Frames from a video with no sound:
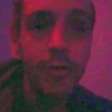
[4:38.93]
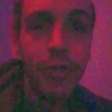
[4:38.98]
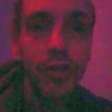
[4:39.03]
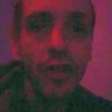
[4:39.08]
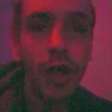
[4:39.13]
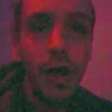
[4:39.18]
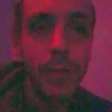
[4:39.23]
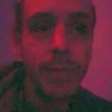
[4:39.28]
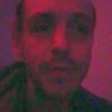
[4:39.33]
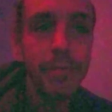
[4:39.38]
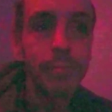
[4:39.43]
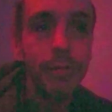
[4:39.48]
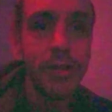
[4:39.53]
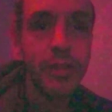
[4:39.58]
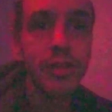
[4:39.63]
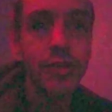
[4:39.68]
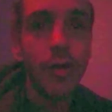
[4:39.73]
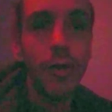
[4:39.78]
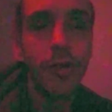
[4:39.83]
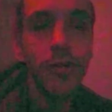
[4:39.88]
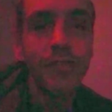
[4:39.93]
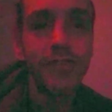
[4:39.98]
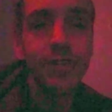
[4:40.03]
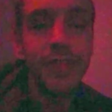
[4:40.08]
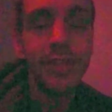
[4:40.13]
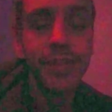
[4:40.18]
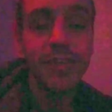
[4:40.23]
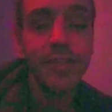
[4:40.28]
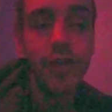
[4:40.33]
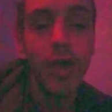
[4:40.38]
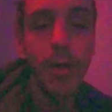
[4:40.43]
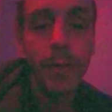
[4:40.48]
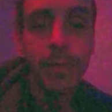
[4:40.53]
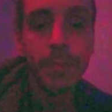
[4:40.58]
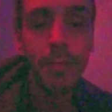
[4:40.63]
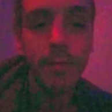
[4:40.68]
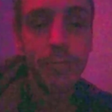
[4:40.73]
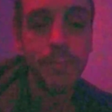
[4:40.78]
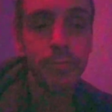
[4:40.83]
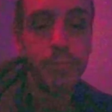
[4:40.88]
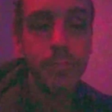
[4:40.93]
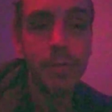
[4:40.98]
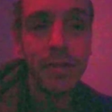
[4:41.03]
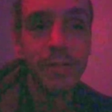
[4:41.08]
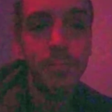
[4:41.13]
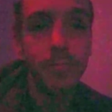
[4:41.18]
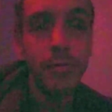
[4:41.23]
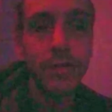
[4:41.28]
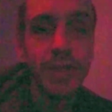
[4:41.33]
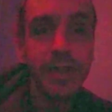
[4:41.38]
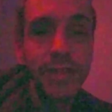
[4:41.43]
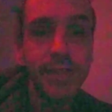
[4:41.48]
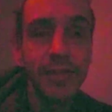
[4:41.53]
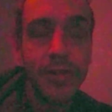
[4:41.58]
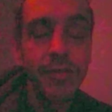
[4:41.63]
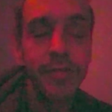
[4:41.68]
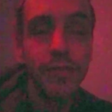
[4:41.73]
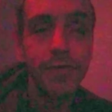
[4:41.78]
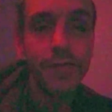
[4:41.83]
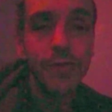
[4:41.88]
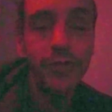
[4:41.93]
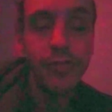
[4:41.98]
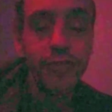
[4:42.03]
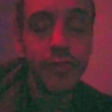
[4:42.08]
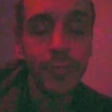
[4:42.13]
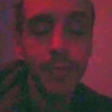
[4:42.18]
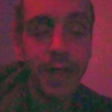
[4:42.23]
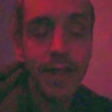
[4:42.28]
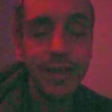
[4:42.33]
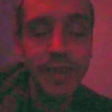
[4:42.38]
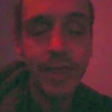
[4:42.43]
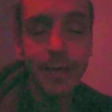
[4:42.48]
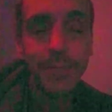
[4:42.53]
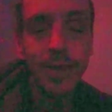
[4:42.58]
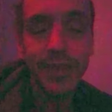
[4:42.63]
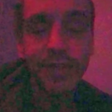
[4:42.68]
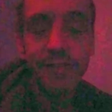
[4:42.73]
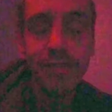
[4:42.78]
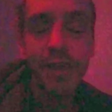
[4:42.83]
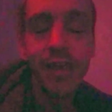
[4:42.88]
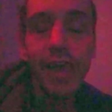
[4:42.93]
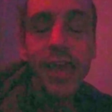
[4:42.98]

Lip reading: comic book nerds, and this comic book has predicted the future pandemics.